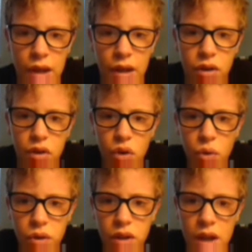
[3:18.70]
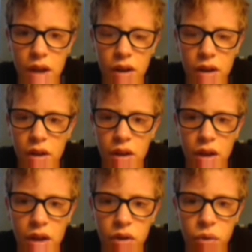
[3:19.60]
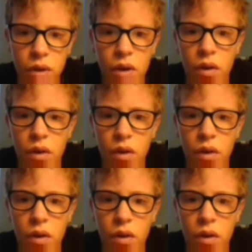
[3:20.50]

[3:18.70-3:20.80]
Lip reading: like closing it and doing